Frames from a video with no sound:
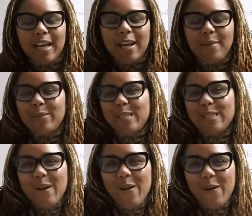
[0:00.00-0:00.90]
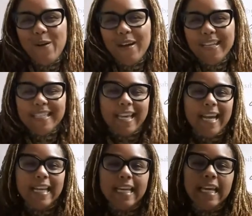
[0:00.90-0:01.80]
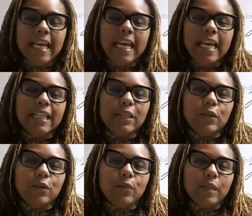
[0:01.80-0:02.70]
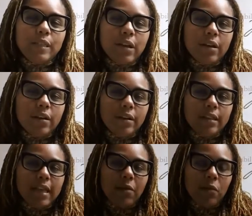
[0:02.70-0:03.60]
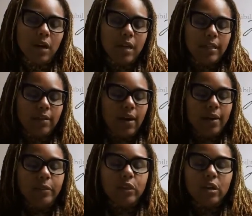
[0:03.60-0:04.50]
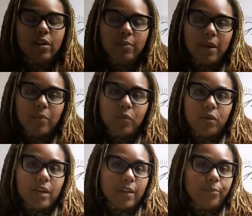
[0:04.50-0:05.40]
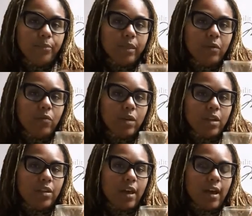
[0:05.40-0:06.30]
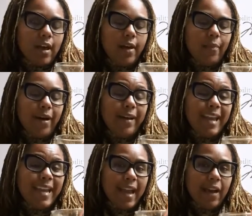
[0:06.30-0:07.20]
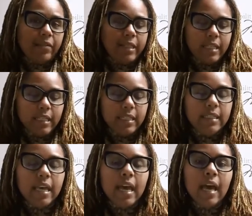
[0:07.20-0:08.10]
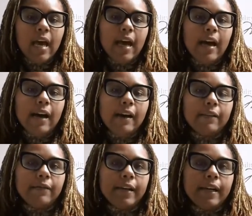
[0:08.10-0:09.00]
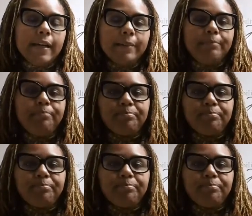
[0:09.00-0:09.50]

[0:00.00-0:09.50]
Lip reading: and I'm so excited to be started on day one. So I'm starting my morning with about 8 ounces of a